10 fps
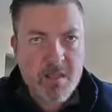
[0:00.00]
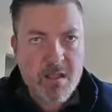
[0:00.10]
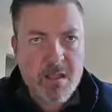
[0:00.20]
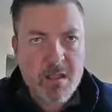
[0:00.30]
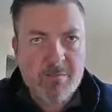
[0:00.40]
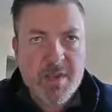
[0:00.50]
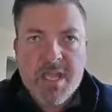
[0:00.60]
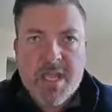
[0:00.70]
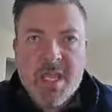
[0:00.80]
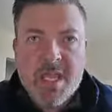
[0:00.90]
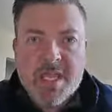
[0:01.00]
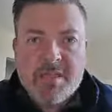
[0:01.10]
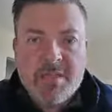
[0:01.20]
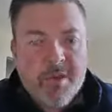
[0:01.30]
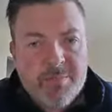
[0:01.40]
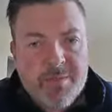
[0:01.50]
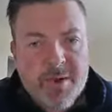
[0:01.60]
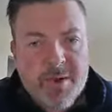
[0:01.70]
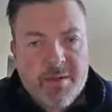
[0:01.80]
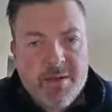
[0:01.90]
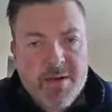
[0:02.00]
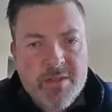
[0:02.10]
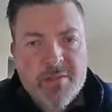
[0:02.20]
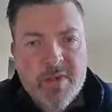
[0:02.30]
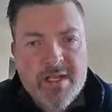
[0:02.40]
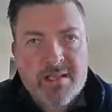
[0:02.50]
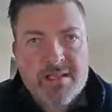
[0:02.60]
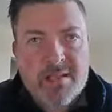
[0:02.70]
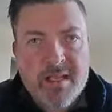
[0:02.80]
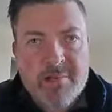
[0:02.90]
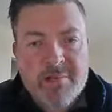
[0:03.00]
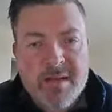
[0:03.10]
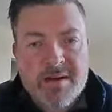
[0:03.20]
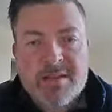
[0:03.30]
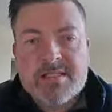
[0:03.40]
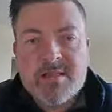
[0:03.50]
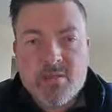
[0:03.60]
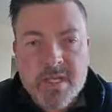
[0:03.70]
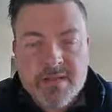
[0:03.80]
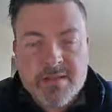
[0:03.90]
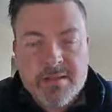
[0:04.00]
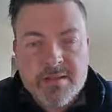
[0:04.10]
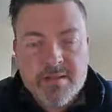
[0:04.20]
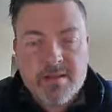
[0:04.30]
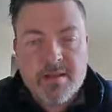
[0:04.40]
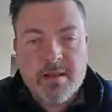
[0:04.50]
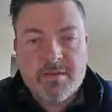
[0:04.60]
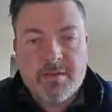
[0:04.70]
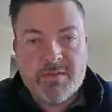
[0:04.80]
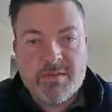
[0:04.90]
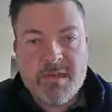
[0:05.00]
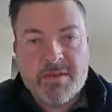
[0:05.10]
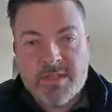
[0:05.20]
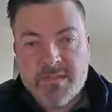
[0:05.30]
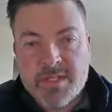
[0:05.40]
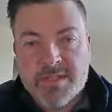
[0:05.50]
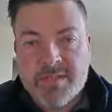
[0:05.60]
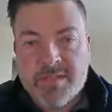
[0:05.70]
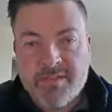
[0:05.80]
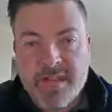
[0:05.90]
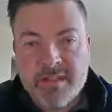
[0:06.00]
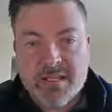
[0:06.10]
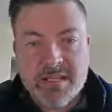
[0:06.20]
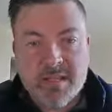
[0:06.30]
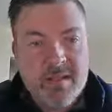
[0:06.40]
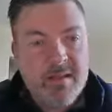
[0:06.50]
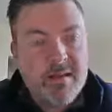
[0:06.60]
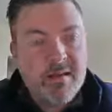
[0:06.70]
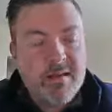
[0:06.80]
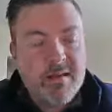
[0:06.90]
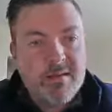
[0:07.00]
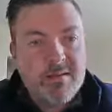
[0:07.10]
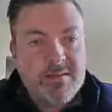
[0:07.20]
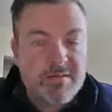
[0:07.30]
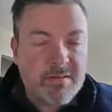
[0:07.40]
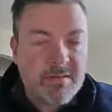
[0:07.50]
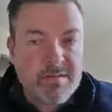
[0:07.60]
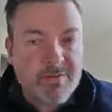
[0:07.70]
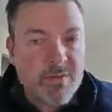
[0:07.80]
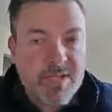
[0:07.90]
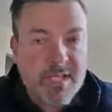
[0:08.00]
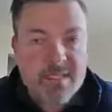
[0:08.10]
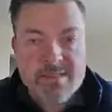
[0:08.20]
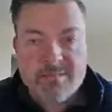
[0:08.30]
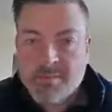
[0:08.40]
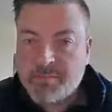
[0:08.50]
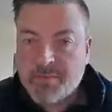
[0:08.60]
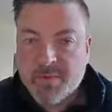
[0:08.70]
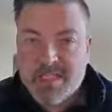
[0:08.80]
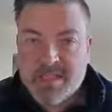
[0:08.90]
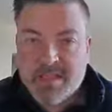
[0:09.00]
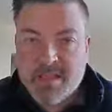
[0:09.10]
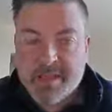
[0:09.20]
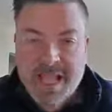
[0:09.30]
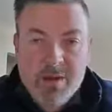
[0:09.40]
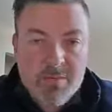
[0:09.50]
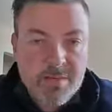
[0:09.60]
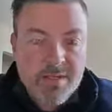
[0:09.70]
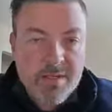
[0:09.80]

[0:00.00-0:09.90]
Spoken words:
Another one is the bearings in the wheels. If the bearings in the wheels are failing, there's a few things. If the grease is coming out,